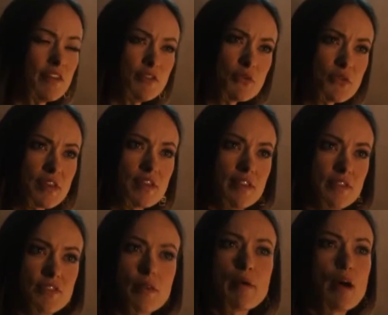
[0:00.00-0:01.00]
If you think
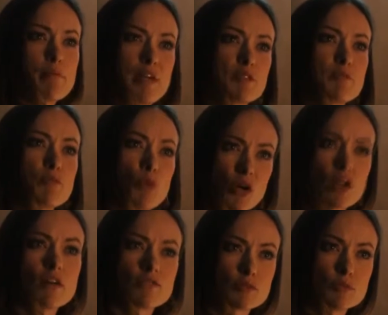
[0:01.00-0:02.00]
this somehow makes me more
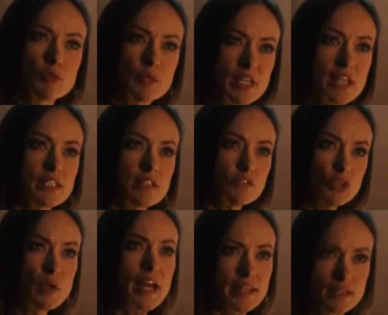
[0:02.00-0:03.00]
comfortable with the idea of
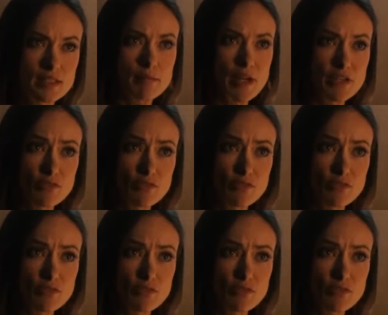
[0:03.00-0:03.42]
you handling